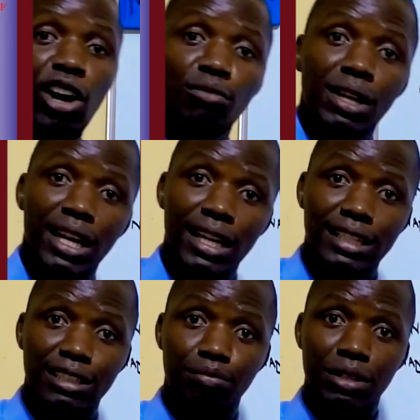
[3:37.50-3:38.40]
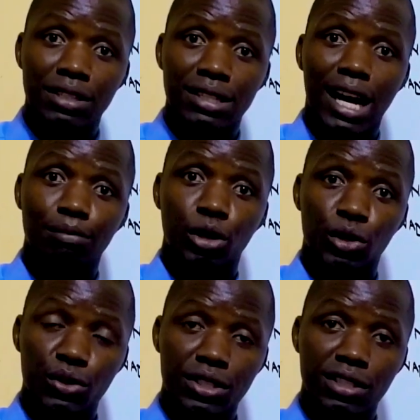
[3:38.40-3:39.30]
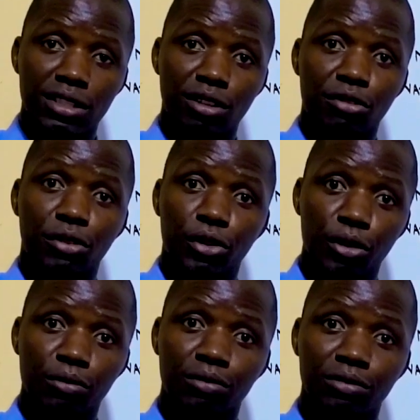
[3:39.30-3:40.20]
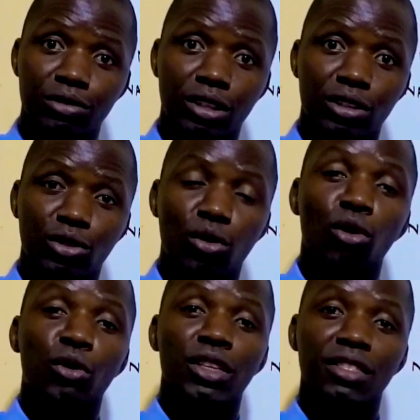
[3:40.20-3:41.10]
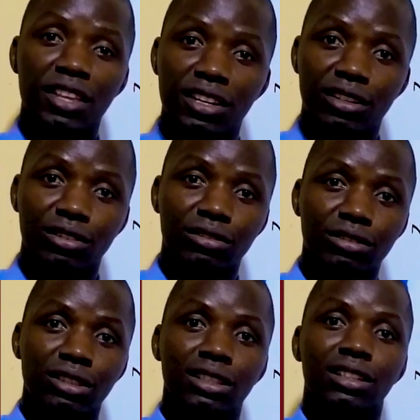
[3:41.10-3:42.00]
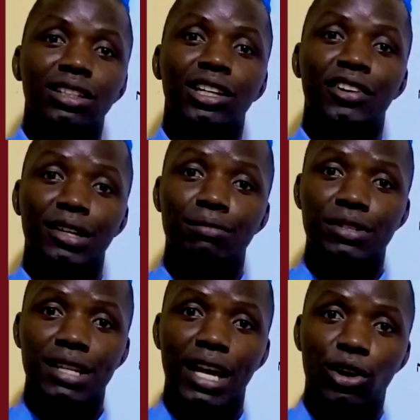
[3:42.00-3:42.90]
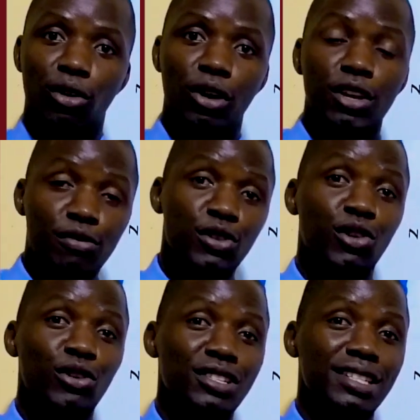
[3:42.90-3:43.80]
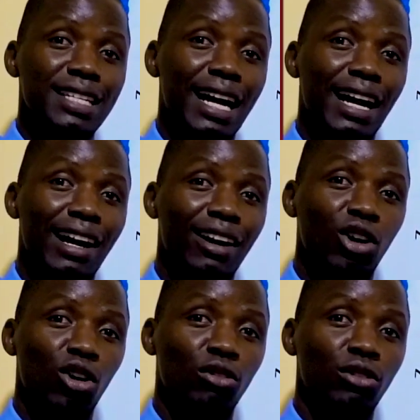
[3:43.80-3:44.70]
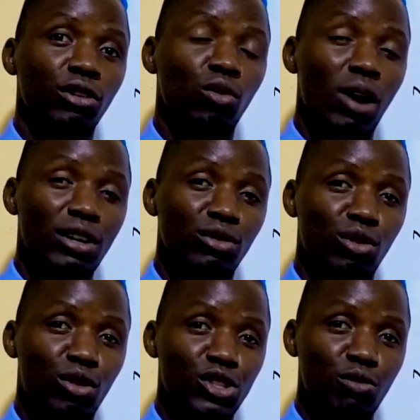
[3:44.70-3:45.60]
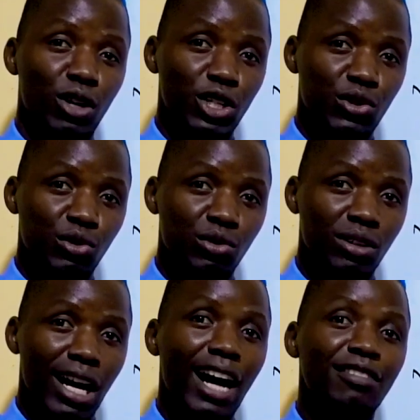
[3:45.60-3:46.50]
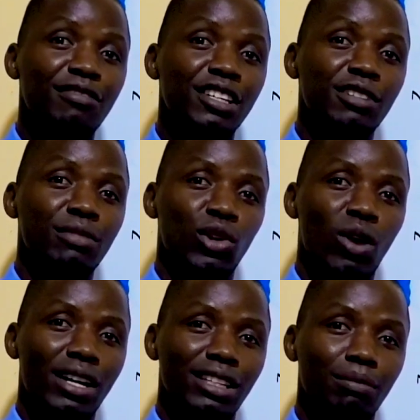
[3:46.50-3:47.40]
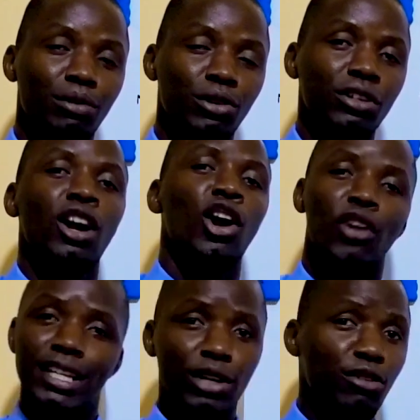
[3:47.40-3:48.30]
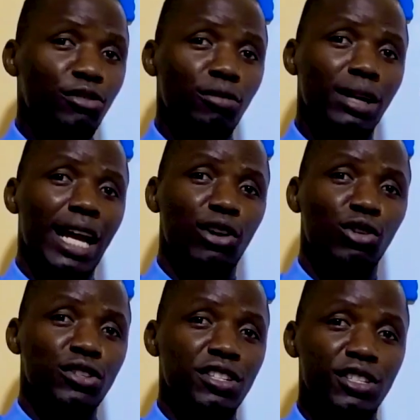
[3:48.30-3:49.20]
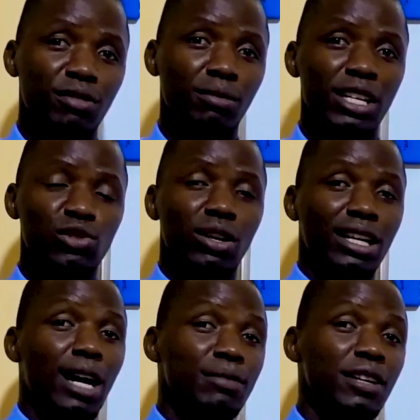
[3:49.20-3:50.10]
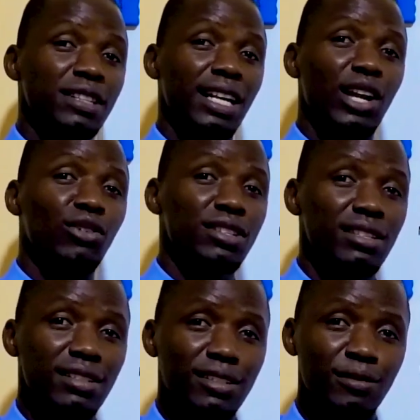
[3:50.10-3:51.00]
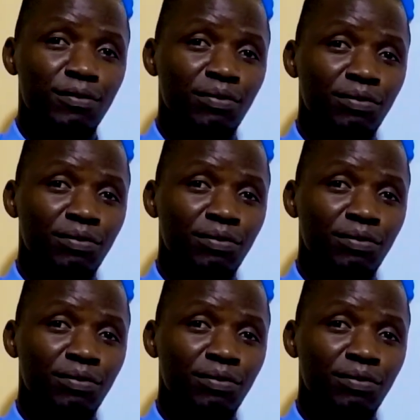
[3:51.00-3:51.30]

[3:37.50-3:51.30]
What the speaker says: how many ATPs are produced from or within the Krebs cycle if you consider one glucose molecule having been worked upon right away from glycolysis? Remember, this one comes after glycolysis.